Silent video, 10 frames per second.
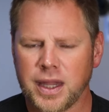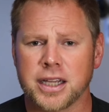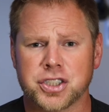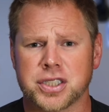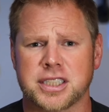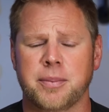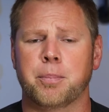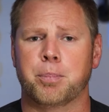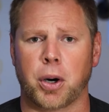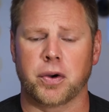it just
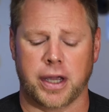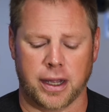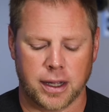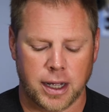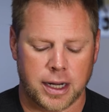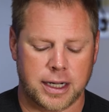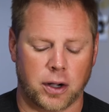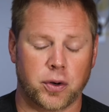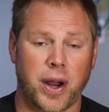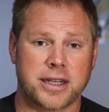seemed bulky.
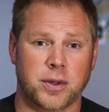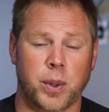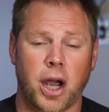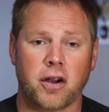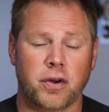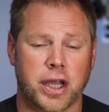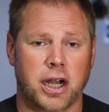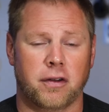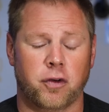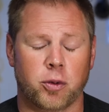Now granted, we are looking
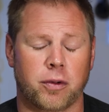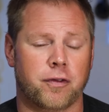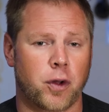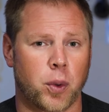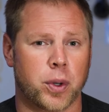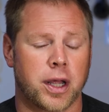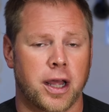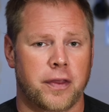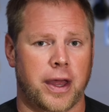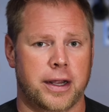at a foldable phone
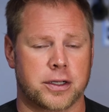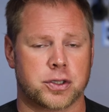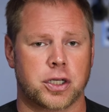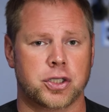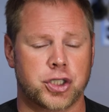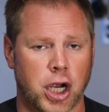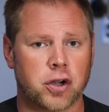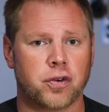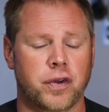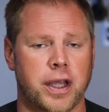that is
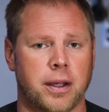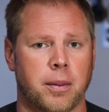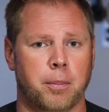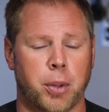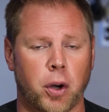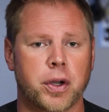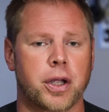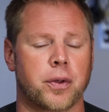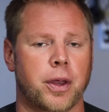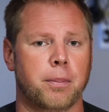generally
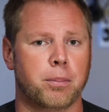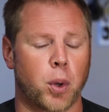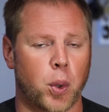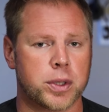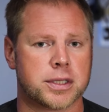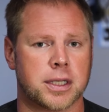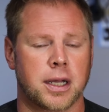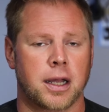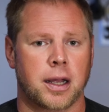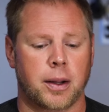bulkier than most
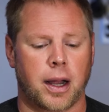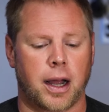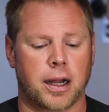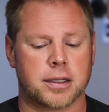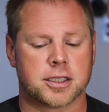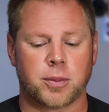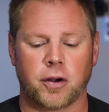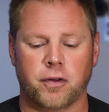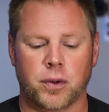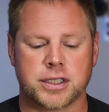uh,
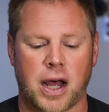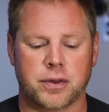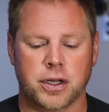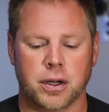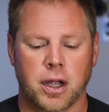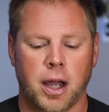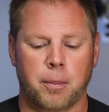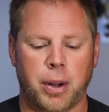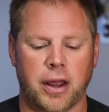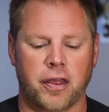smartphones out there,
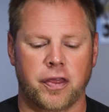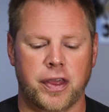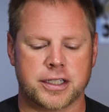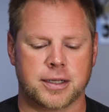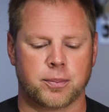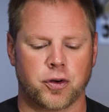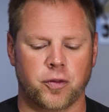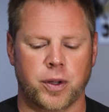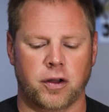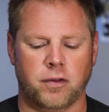but this
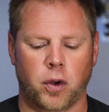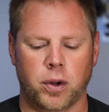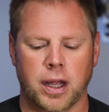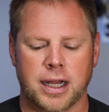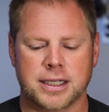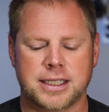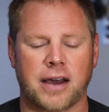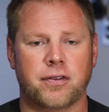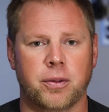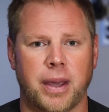improvement alone
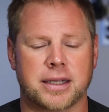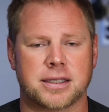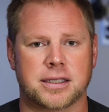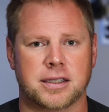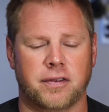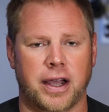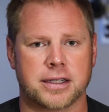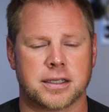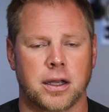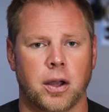definitely makes this
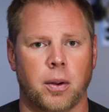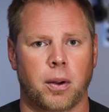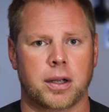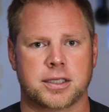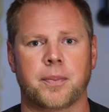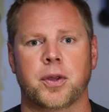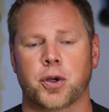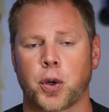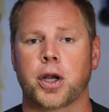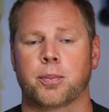device something
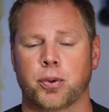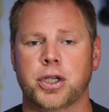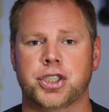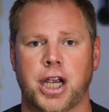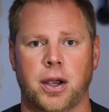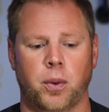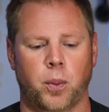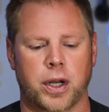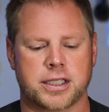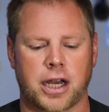you're going to appreciate
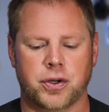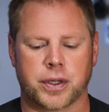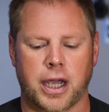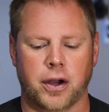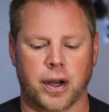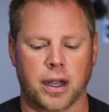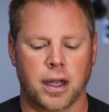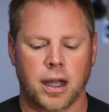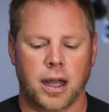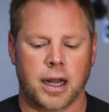when it's on your carry.
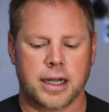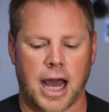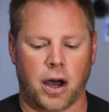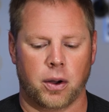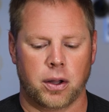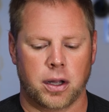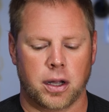Now,